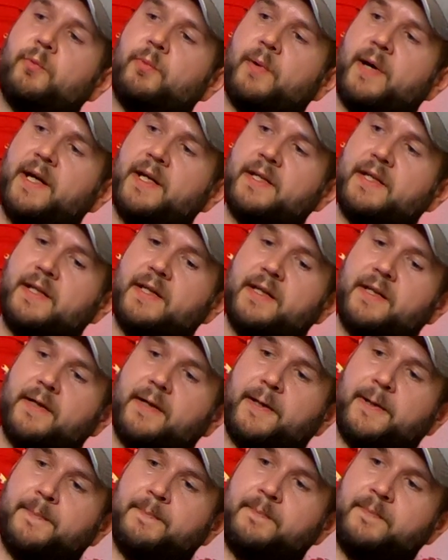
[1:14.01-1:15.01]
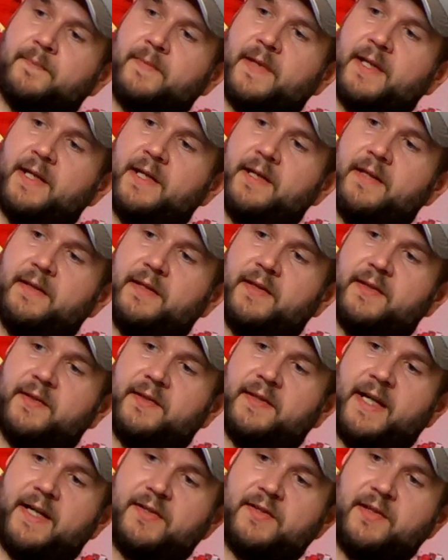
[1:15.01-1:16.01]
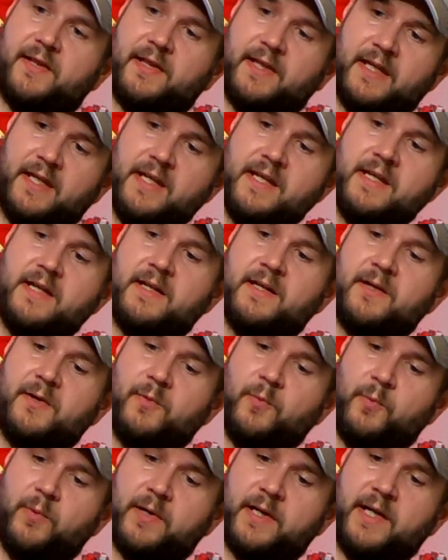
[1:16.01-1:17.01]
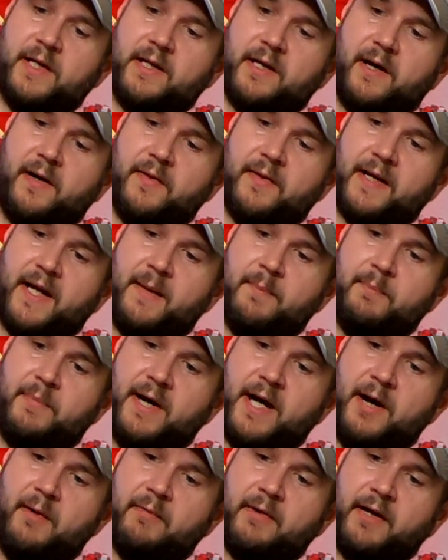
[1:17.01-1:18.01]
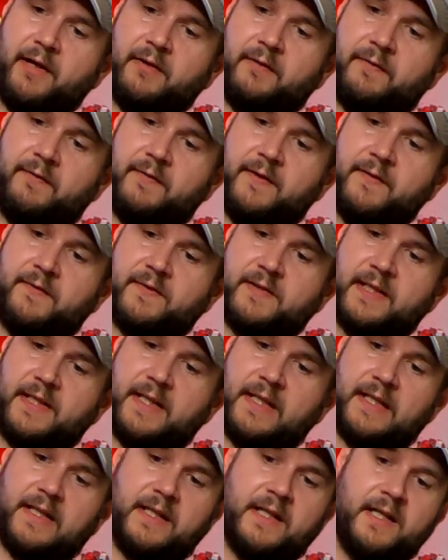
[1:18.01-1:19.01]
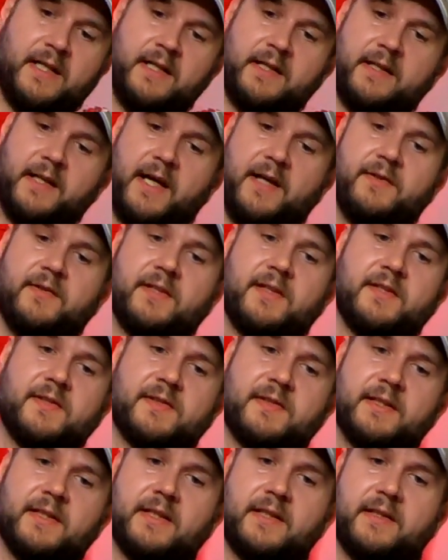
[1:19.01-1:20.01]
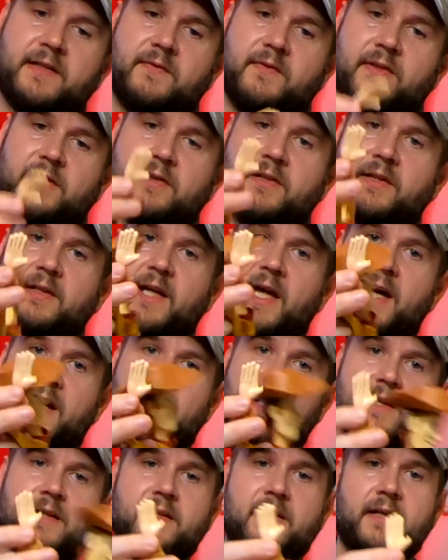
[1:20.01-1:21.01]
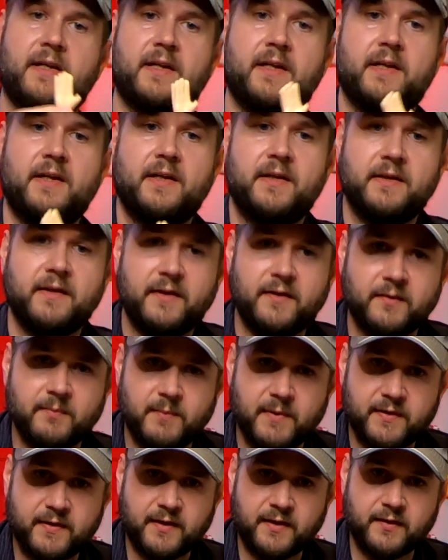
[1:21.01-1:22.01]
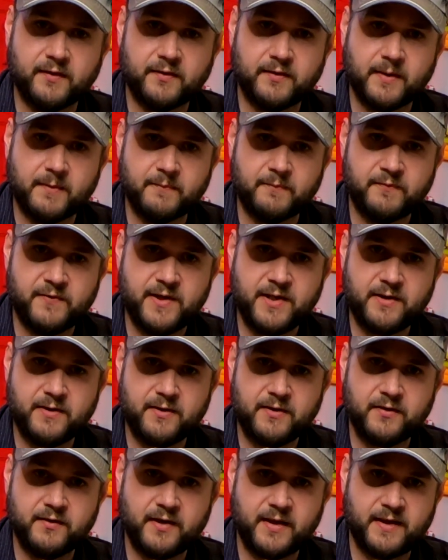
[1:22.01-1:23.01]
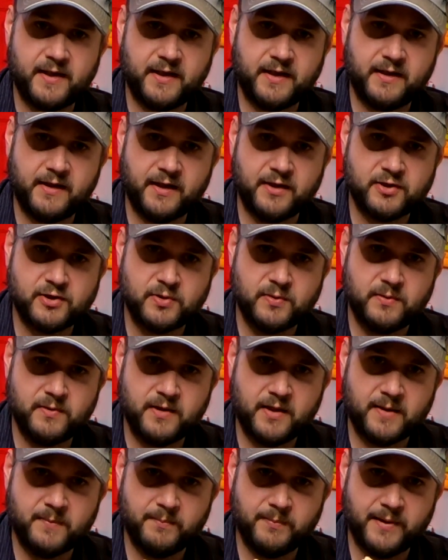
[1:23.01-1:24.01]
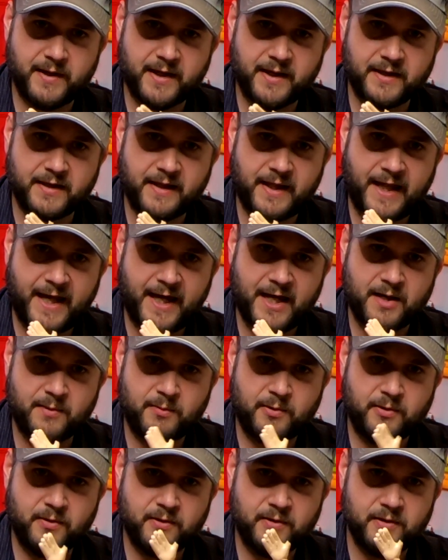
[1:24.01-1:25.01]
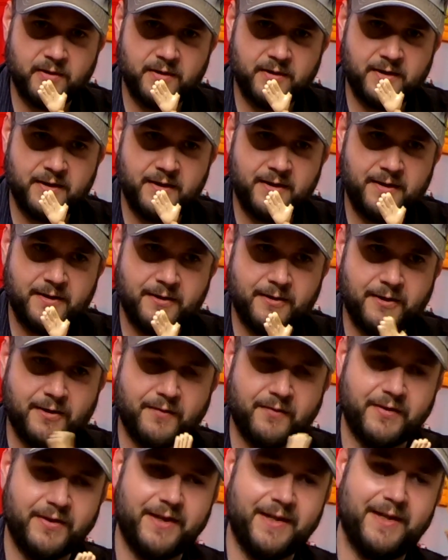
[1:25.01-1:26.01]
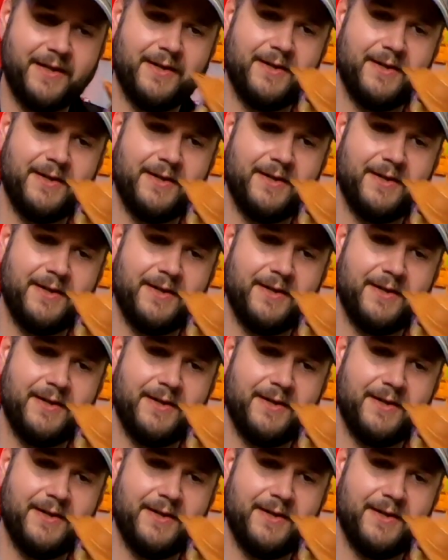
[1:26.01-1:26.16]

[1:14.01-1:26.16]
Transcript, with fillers: right here. This is actually the Woody doll that I bought when I was 15. As you can see, if you look at it, he's missing some fingers. I think he got chewed on by an animal over the